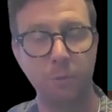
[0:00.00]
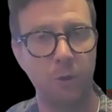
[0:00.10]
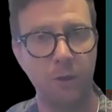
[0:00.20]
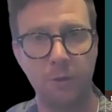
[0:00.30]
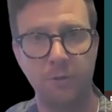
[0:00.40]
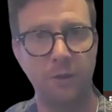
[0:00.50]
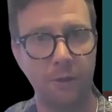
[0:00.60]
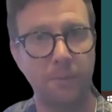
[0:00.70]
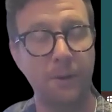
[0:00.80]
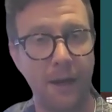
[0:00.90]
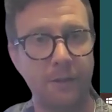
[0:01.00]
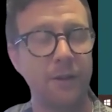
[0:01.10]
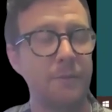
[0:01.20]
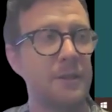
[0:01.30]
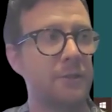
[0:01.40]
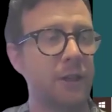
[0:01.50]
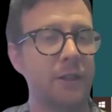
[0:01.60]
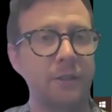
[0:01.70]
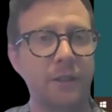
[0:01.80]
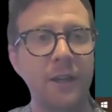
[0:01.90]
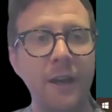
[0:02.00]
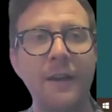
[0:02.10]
who's called a practicum instructor.